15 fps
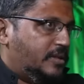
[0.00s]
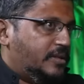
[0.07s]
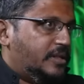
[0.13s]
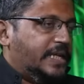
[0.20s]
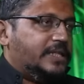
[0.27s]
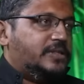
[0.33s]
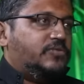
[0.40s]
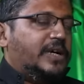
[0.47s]

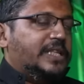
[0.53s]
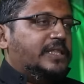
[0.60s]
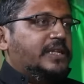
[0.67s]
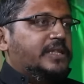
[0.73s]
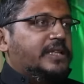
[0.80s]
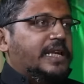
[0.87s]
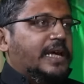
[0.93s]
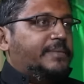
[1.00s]
That's one
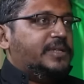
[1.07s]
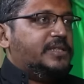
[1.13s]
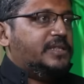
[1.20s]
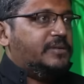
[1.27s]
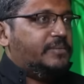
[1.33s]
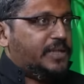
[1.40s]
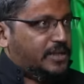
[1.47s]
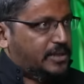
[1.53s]
thing that happens
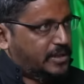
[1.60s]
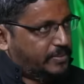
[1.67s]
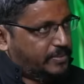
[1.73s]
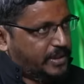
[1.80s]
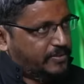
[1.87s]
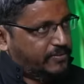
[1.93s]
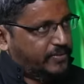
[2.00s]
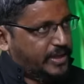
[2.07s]
in the material
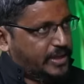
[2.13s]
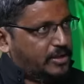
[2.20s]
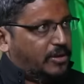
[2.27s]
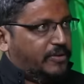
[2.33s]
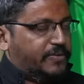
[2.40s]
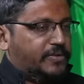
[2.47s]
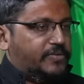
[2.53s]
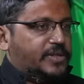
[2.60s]
plane very
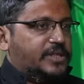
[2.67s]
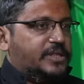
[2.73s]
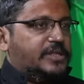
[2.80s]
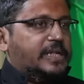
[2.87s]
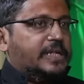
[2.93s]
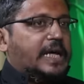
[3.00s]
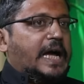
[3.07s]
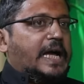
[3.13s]
often, which is
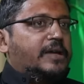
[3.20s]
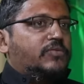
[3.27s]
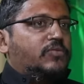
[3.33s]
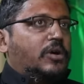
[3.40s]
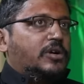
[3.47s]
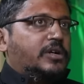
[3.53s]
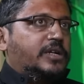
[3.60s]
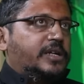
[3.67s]
that I
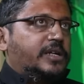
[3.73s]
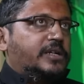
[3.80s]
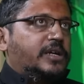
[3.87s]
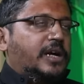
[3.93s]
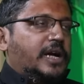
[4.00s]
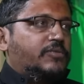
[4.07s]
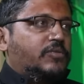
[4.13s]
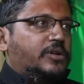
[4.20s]
want
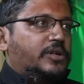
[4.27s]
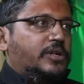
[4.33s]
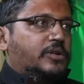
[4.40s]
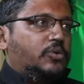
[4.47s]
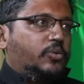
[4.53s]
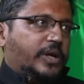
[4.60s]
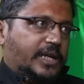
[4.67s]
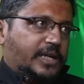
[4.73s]

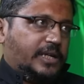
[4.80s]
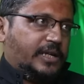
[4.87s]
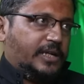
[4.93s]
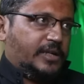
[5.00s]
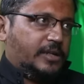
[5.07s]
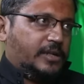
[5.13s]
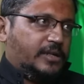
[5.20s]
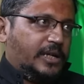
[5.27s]
it
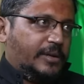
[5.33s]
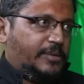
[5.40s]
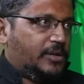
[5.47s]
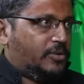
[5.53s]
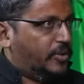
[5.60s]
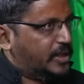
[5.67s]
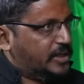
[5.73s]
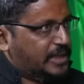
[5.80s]
quickly in
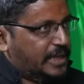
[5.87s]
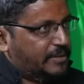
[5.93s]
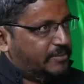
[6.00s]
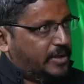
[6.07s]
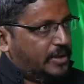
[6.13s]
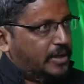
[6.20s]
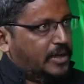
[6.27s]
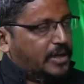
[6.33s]
double quick
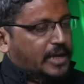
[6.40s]
time.